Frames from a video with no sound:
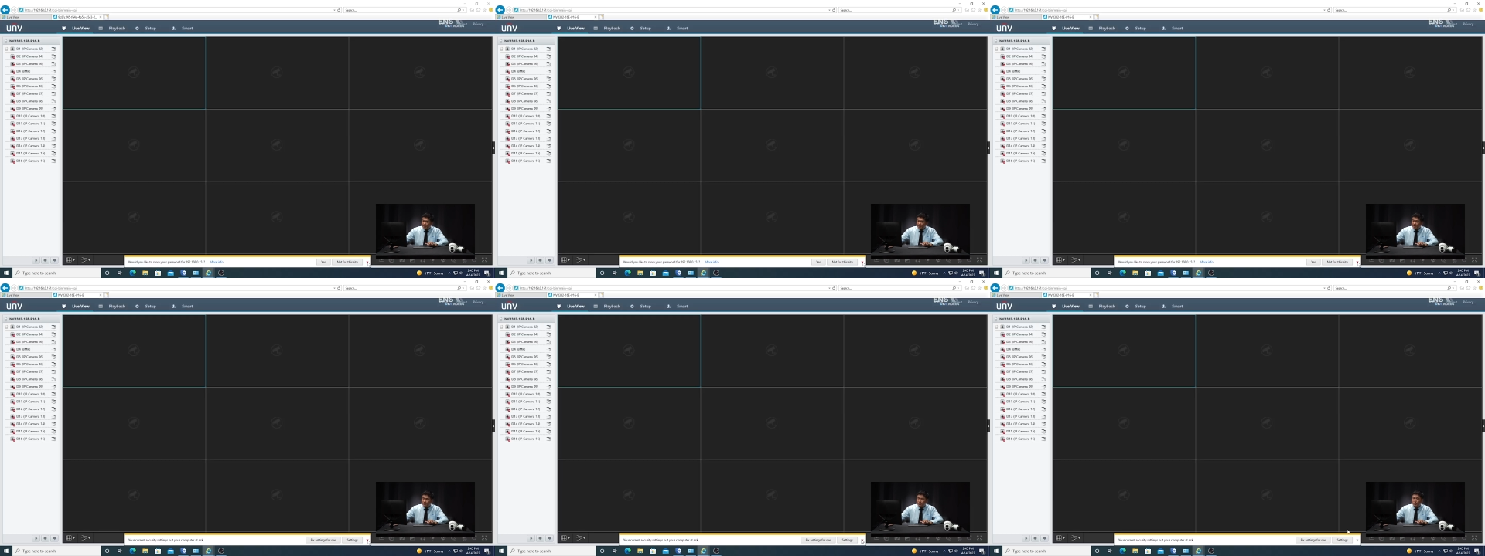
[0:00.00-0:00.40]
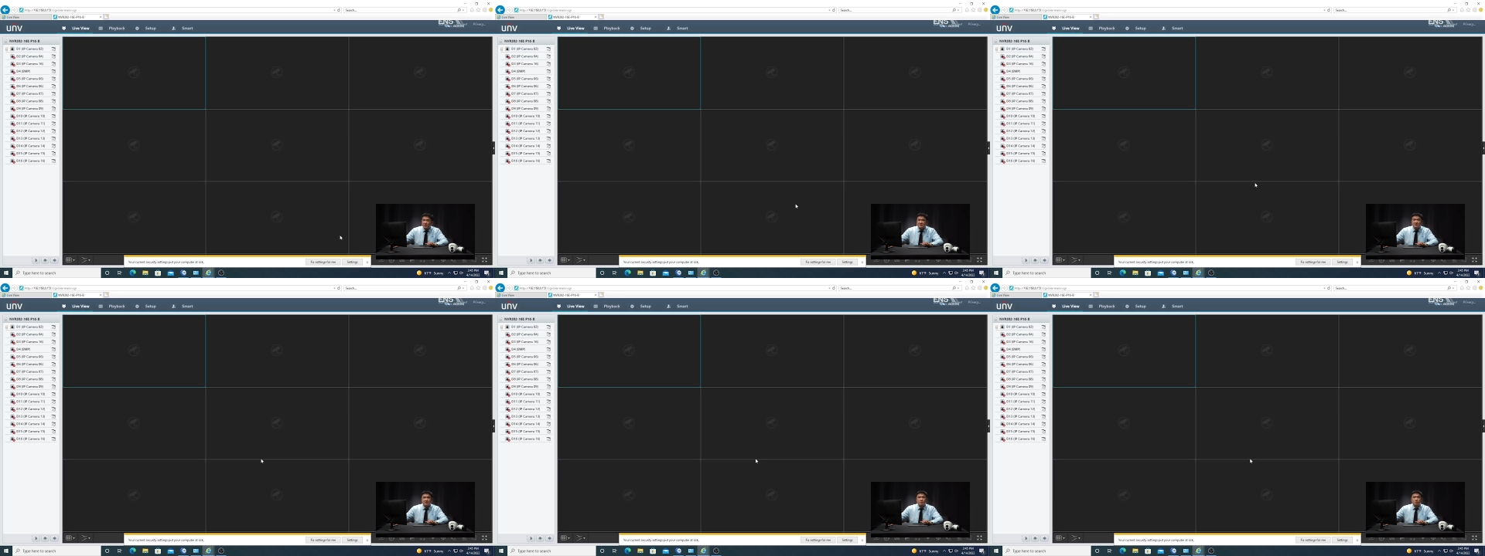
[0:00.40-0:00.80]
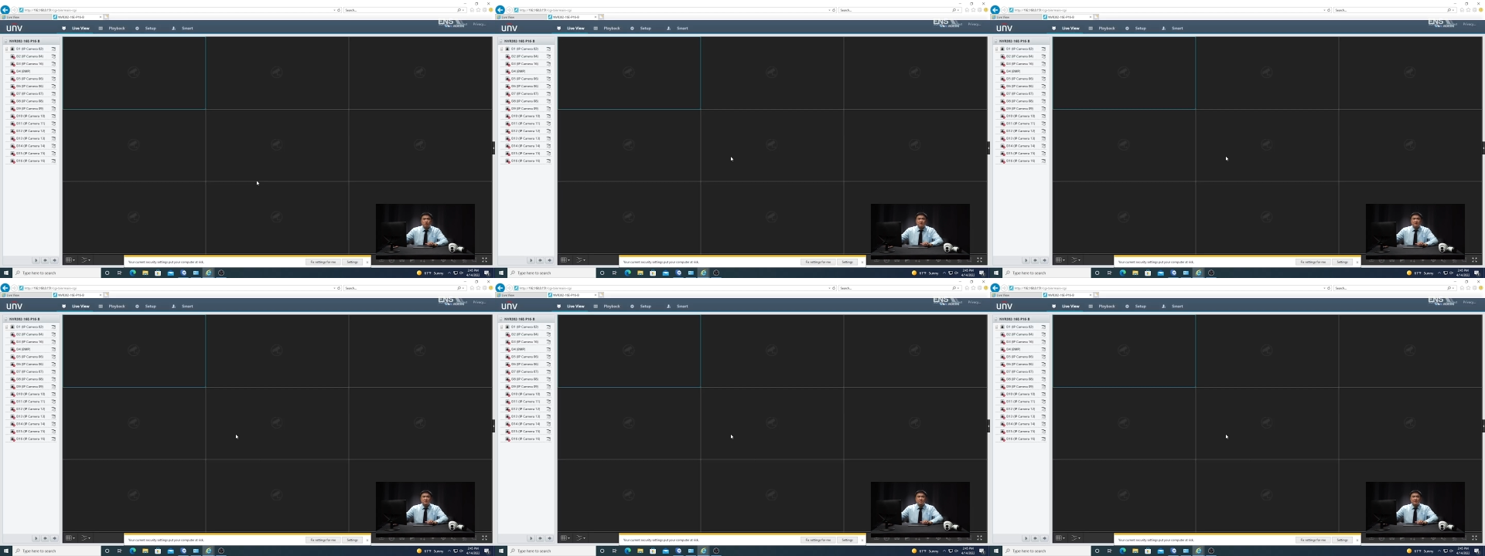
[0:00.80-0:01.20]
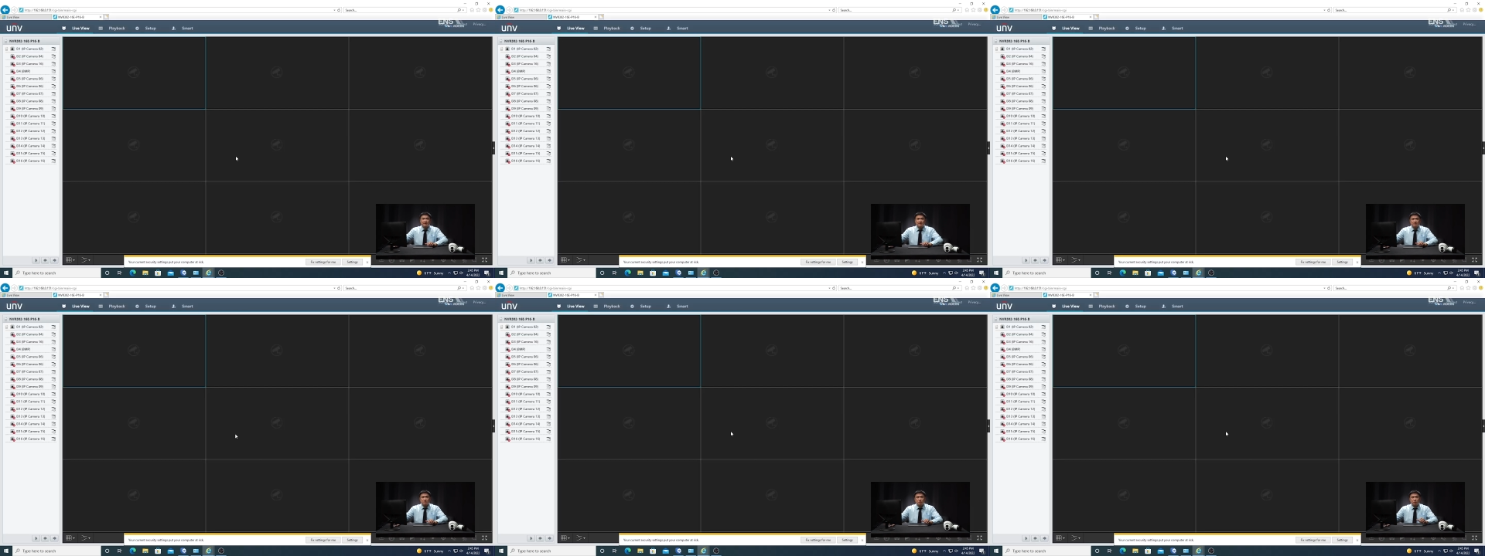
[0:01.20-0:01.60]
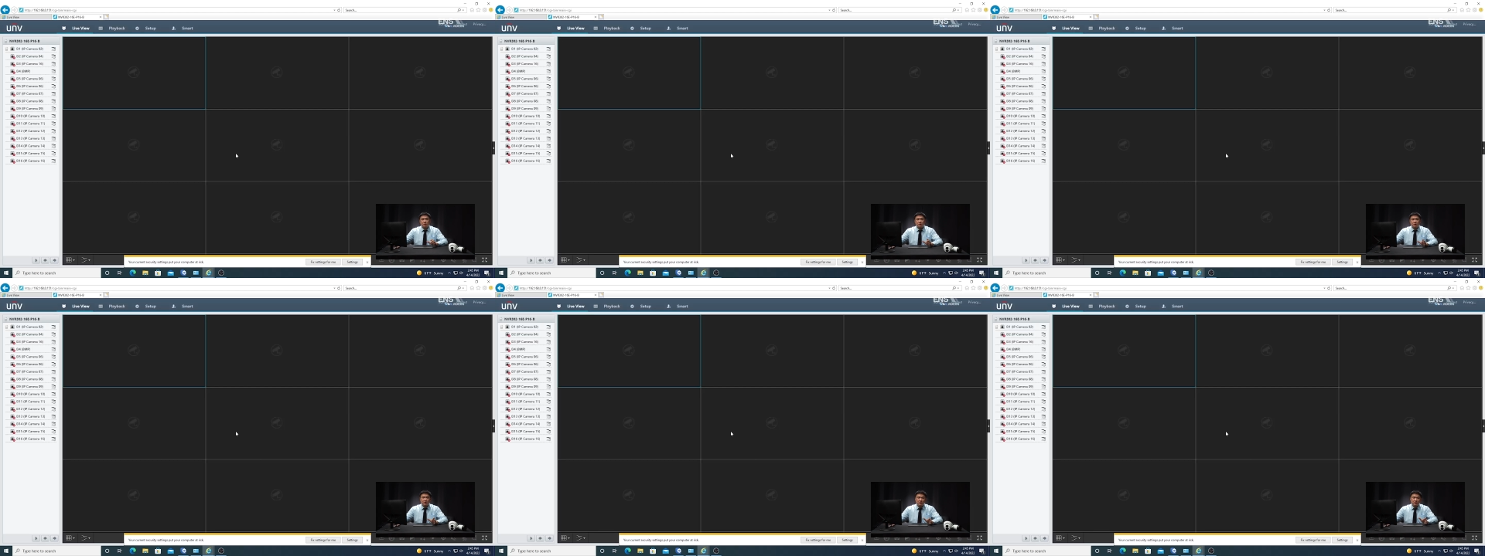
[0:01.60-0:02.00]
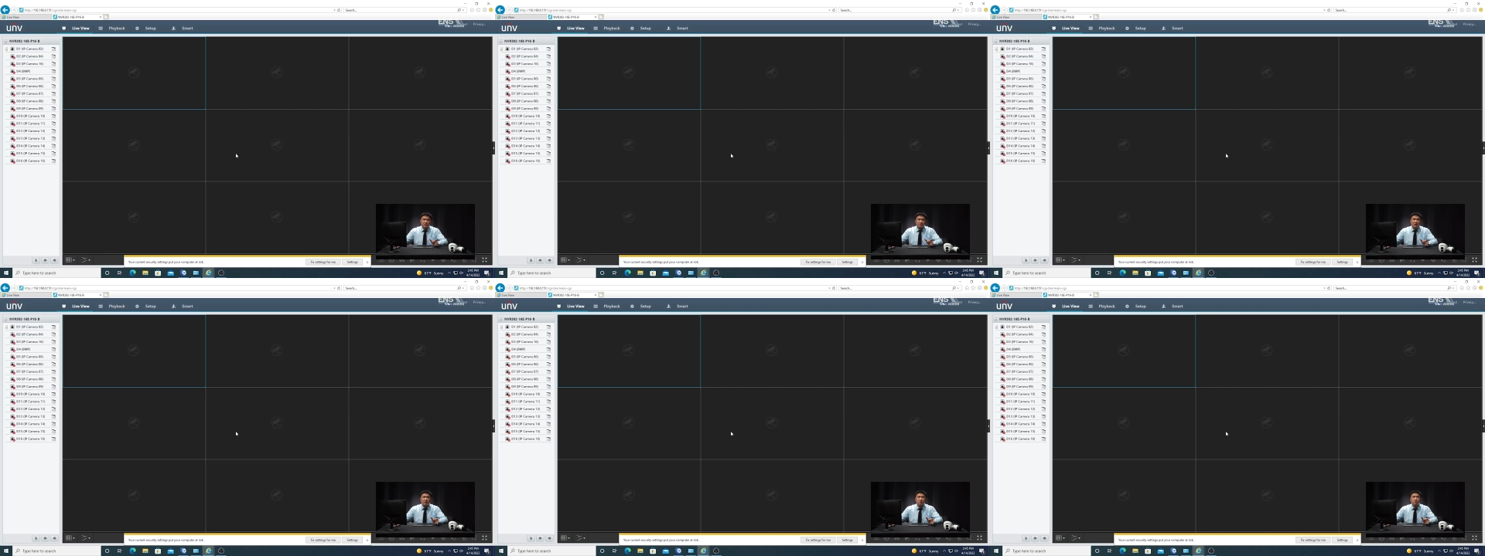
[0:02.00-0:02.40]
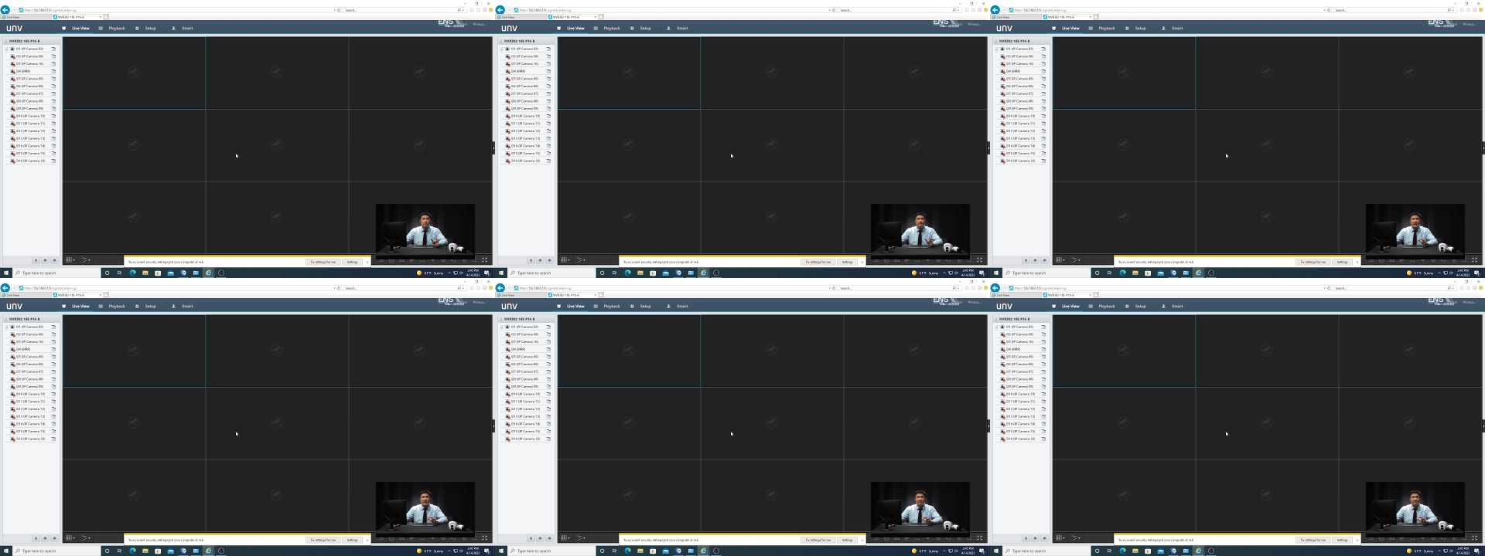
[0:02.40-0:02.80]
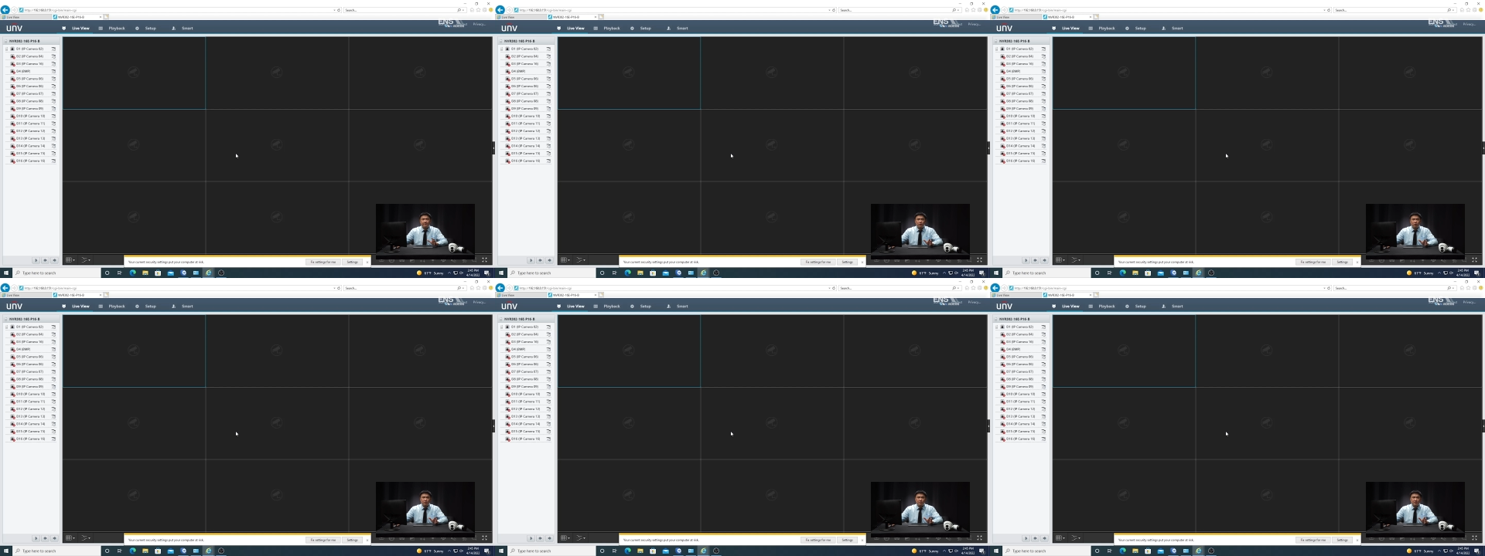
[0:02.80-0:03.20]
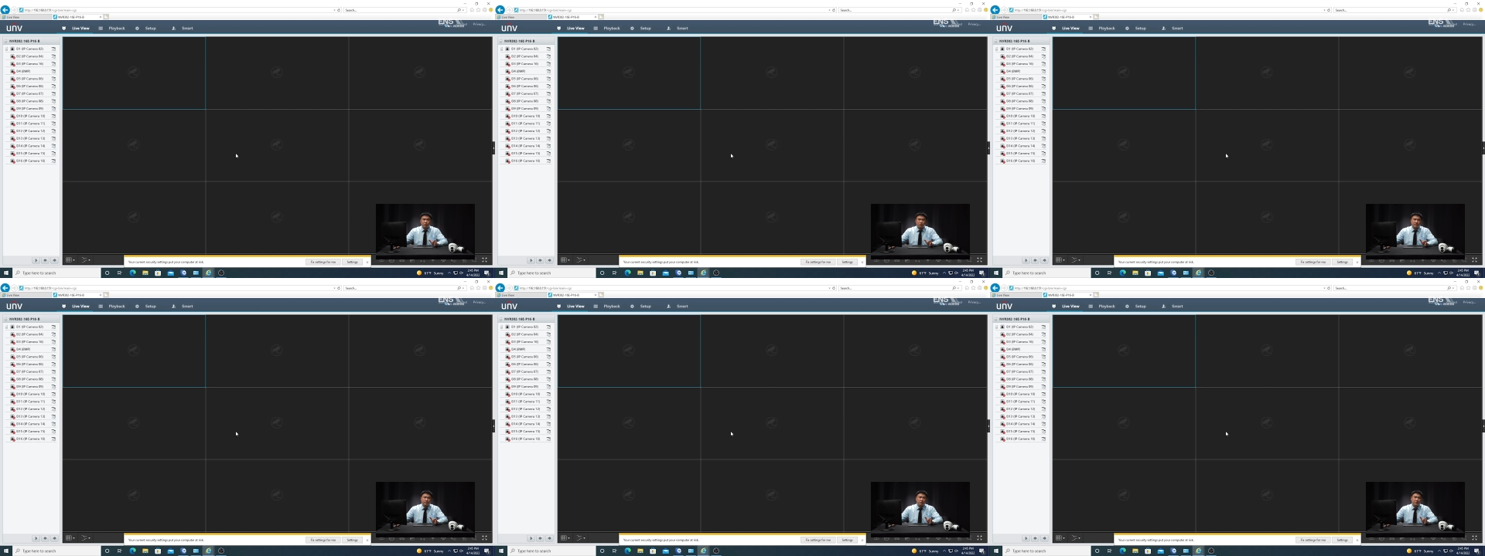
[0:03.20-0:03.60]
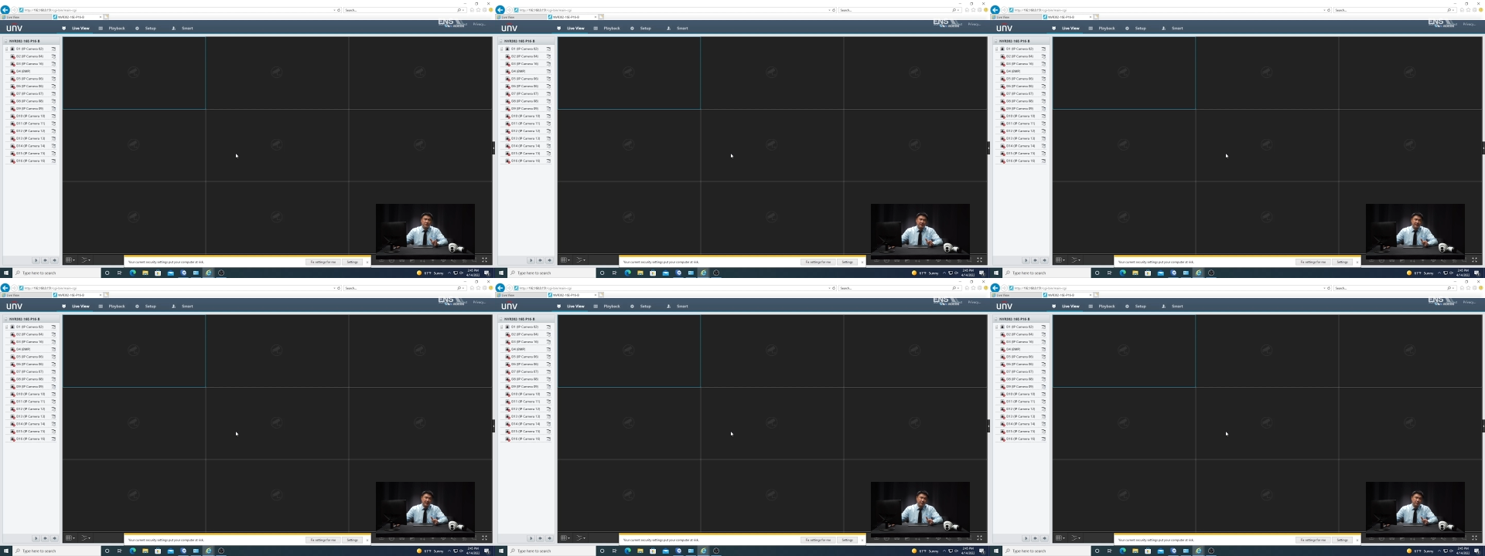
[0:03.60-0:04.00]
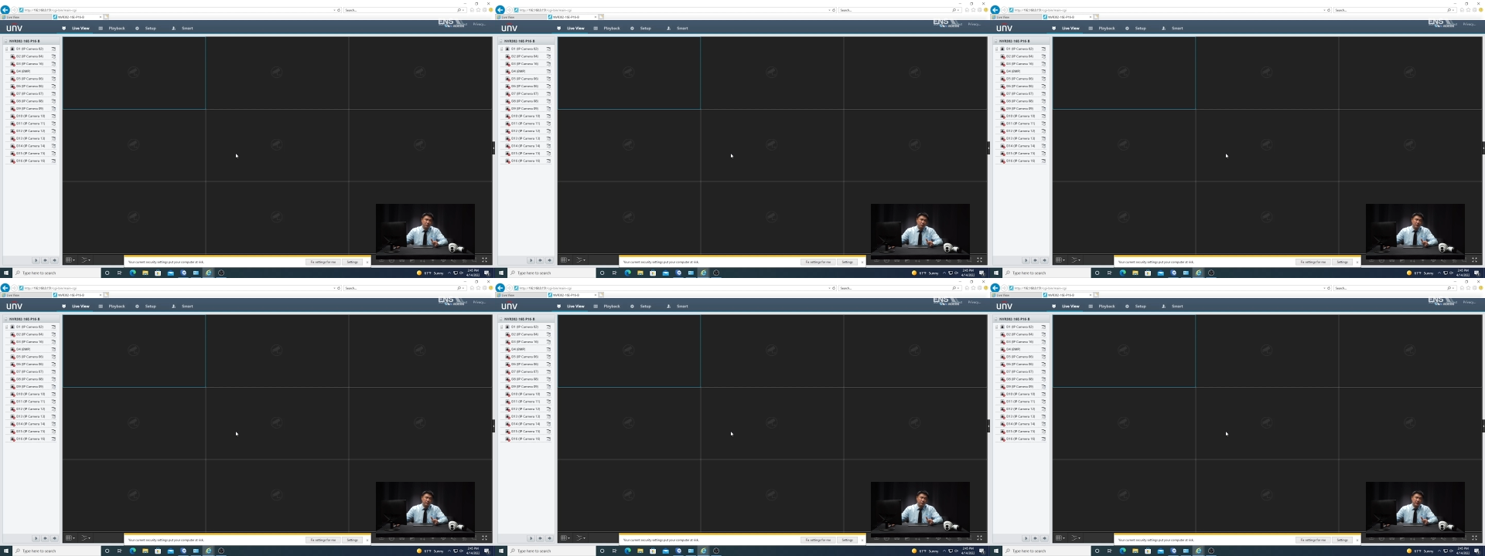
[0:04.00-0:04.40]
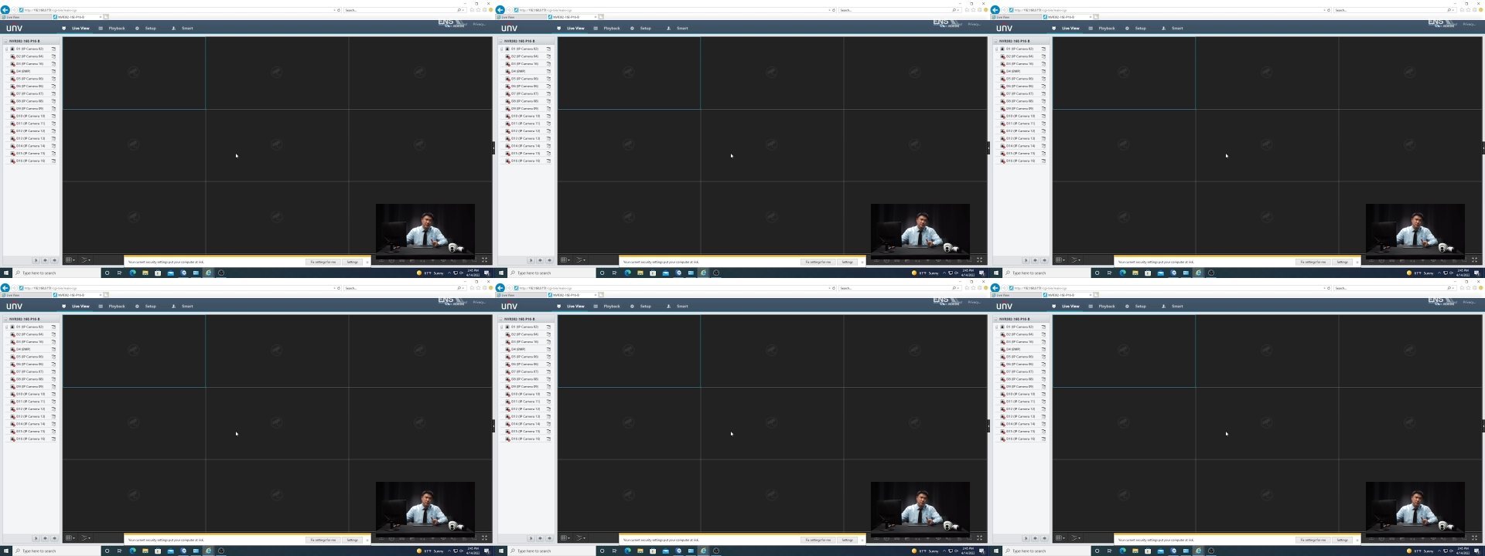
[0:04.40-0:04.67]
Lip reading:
[unreadable: no face in view]